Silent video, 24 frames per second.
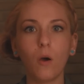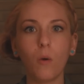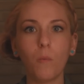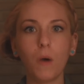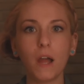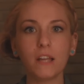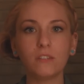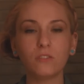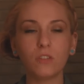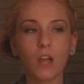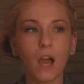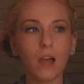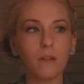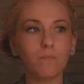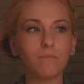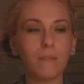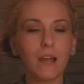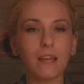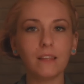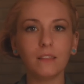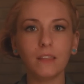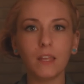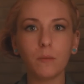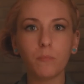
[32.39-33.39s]
my, I,
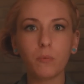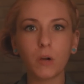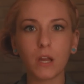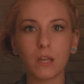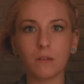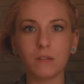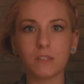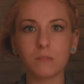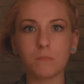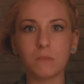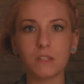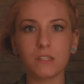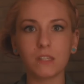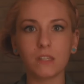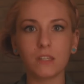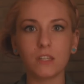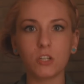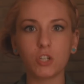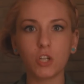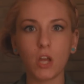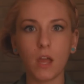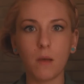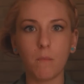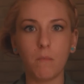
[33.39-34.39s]
my lip ring is missing the
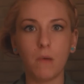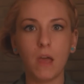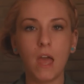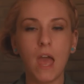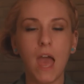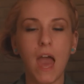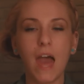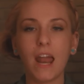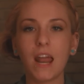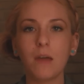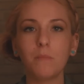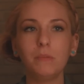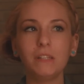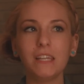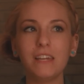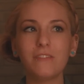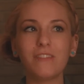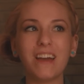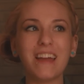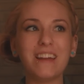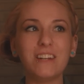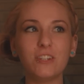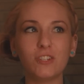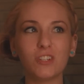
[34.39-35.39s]
gem. And I believe
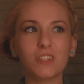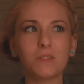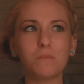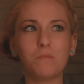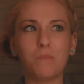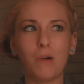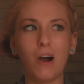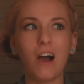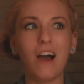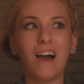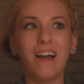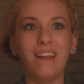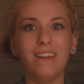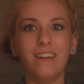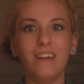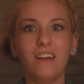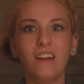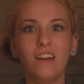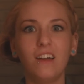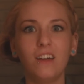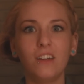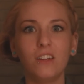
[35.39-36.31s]
I just bought